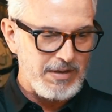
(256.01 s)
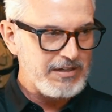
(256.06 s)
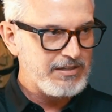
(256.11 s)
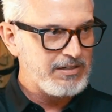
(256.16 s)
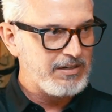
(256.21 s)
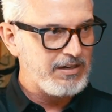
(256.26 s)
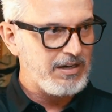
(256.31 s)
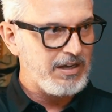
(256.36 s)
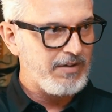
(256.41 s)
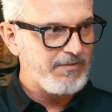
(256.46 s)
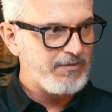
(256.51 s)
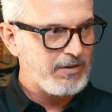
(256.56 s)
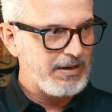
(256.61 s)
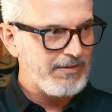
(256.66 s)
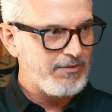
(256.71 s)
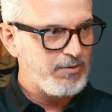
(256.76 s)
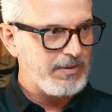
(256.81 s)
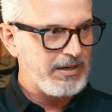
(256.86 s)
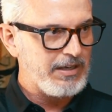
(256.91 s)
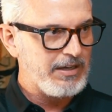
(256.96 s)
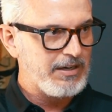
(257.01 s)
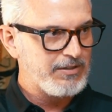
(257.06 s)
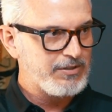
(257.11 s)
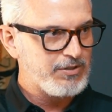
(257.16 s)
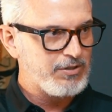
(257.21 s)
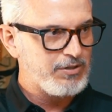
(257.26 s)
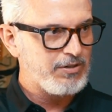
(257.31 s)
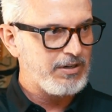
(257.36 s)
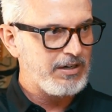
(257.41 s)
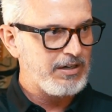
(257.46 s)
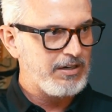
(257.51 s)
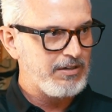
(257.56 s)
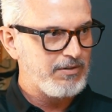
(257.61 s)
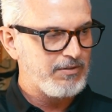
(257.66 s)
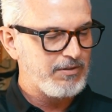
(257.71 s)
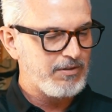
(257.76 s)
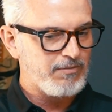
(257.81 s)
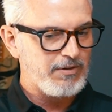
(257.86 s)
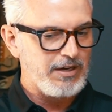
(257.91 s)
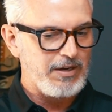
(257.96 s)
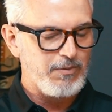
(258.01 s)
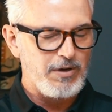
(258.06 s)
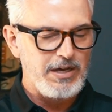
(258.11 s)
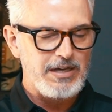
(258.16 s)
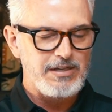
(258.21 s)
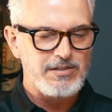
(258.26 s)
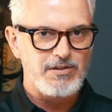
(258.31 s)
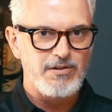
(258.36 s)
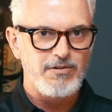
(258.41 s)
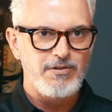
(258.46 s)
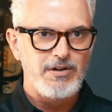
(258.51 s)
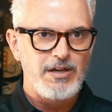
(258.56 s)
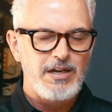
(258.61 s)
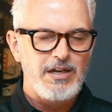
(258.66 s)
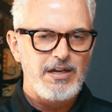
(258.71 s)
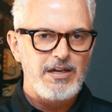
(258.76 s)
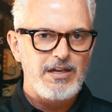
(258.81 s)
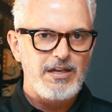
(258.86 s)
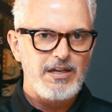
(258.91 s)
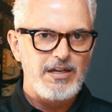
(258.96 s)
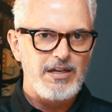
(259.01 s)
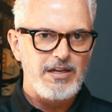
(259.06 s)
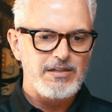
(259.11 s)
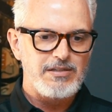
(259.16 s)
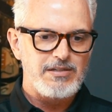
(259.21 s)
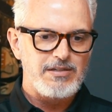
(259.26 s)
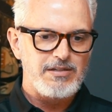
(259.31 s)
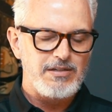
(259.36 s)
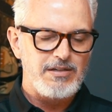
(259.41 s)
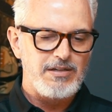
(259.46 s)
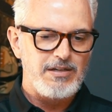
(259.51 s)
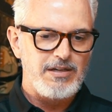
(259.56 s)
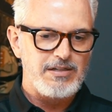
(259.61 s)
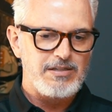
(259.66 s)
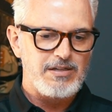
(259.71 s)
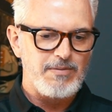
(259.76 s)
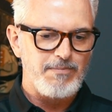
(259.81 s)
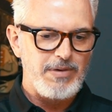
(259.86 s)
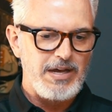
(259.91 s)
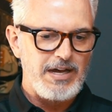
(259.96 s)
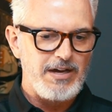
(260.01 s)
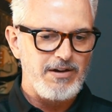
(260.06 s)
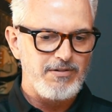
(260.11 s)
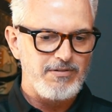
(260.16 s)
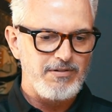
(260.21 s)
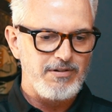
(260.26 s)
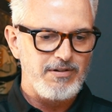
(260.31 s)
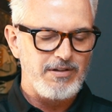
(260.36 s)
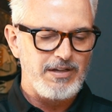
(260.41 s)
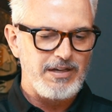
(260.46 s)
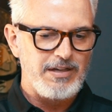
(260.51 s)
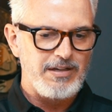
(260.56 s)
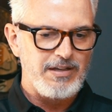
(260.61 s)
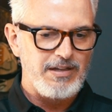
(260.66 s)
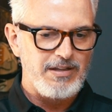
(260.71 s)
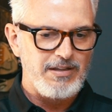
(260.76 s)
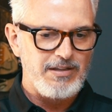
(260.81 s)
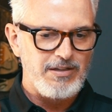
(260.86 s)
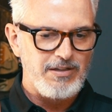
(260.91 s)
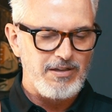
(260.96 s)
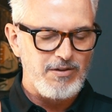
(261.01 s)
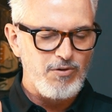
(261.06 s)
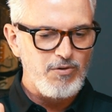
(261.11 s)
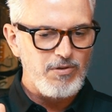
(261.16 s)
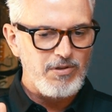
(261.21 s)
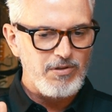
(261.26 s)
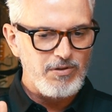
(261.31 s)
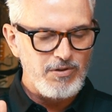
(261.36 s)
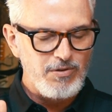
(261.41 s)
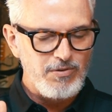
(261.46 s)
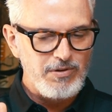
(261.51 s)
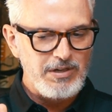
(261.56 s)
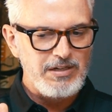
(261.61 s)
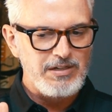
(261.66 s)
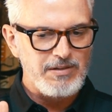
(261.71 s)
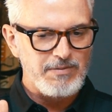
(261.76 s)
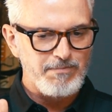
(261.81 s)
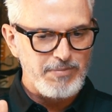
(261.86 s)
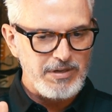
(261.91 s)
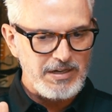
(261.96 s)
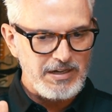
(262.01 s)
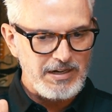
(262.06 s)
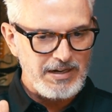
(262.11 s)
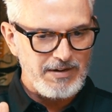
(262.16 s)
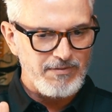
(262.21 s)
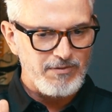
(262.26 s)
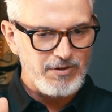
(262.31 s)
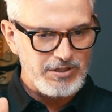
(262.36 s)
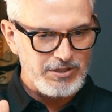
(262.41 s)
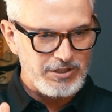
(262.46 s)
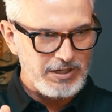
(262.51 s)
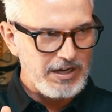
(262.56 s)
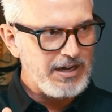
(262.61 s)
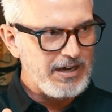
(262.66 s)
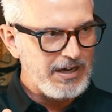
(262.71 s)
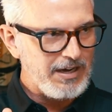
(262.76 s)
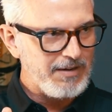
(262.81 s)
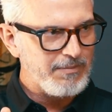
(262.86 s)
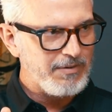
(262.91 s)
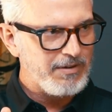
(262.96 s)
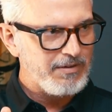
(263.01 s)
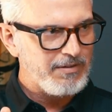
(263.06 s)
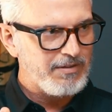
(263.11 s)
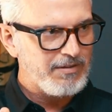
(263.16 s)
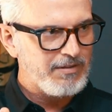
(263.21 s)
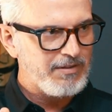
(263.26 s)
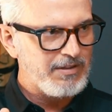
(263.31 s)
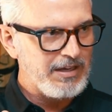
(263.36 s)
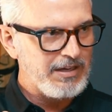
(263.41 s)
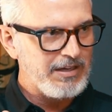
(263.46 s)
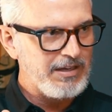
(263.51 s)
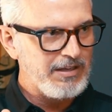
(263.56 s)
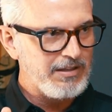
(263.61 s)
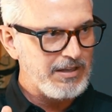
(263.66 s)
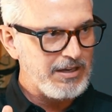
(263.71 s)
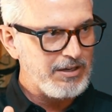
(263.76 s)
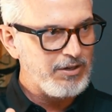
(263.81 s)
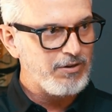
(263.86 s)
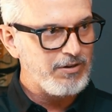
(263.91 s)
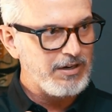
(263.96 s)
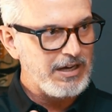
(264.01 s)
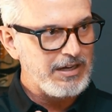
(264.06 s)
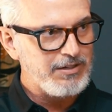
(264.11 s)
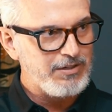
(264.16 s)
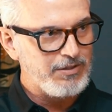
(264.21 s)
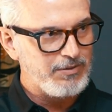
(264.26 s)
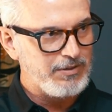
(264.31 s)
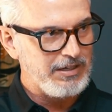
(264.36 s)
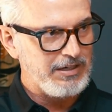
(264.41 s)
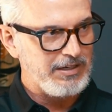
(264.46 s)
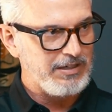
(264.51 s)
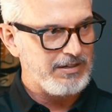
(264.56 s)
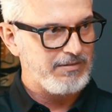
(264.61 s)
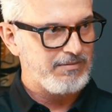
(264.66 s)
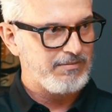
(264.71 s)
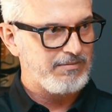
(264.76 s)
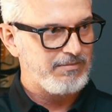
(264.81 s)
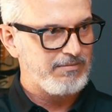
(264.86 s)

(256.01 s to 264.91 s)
messing it up for everybody else who's trying to do it the right way. So it's about, like, you need to bid every job thinking that you're not doing it.